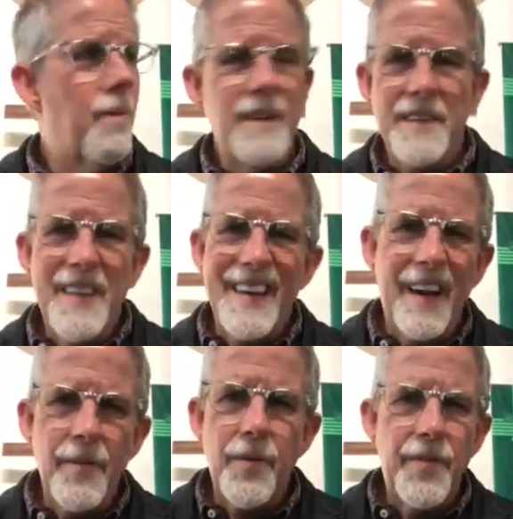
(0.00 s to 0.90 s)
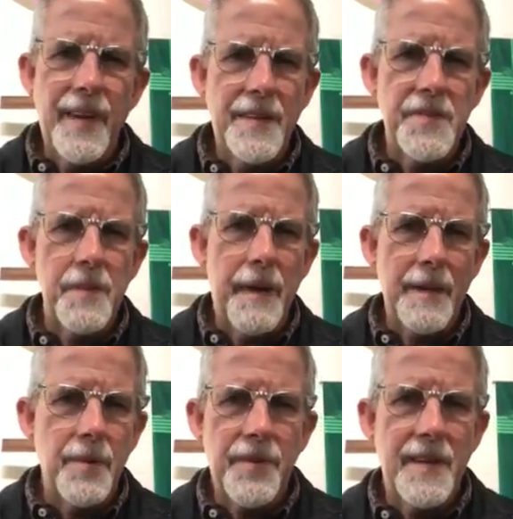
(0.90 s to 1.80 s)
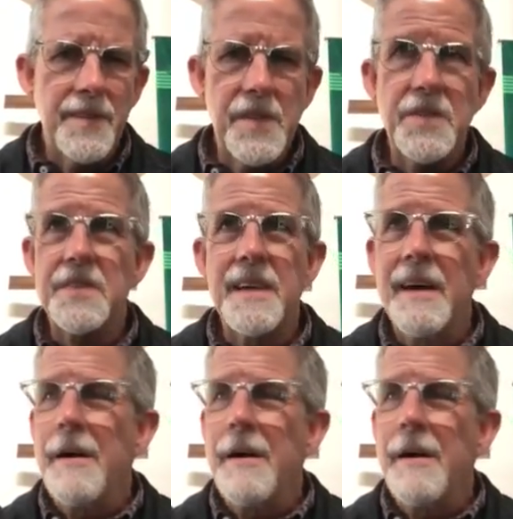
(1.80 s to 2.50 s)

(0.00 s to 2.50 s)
one of the other things the Bible tells us